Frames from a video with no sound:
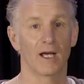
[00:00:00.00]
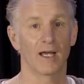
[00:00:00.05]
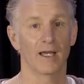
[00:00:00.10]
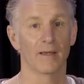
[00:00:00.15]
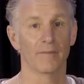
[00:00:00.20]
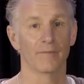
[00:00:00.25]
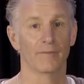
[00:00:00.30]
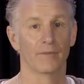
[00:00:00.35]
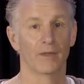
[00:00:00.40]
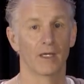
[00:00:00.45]
some
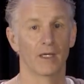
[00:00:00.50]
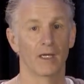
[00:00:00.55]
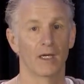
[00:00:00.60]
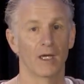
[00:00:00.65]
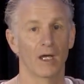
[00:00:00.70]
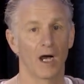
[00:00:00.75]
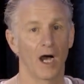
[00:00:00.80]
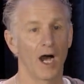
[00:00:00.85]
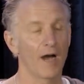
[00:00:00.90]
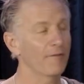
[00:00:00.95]
time.
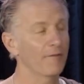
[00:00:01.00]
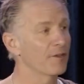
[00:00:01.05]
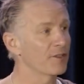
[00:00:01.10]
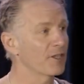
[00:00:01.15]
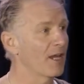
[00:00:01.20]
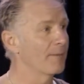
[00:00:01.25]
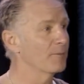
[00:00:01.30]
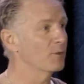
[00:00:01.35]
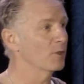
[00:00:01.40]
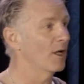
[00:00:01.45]

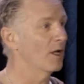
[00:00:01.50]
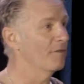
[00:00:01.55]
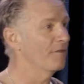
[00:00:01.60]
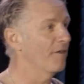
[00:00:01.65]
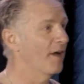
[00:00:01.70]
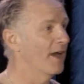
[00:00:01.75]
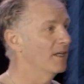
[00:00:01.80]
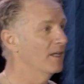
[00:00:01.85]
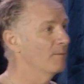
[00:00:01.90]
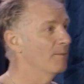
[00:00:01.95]
Oftentimes
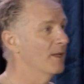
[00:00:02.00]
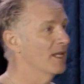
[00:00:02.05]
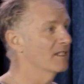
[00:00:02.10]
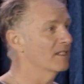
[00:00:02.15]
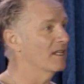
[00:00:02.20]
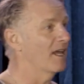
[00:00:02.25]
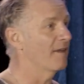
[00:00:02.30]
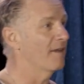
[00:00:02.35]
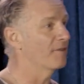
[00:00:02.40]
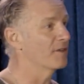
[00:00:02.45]
what I find
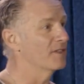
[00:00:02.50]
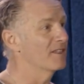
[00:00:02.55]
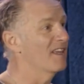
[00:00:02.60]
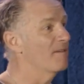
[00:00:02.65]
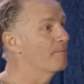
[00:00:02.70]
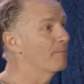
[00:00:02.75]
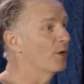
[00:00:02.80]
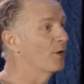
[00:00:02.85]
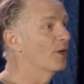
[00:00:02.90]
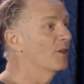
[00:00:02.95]
in men's
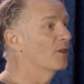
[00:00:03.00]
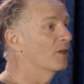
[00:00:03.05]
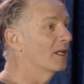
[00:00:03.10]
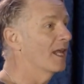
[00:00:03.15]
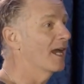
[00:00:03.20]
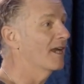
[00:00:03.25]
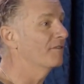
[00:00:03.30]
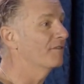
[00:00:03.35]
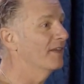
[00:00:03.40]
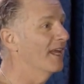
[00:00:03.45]
life is they
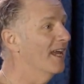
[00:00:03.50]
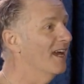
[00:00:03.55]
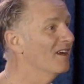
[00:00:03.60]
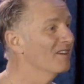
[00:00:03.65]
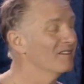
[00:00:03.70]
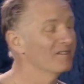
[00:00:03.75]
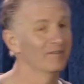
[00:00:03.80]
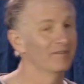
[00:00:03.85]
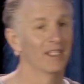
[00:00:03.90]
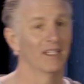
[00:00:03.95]
burn their life
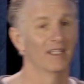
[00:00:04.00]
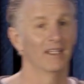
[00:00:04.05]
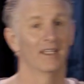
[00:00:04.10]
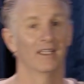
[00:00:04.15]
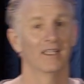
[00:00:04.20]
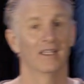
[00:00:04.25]
down.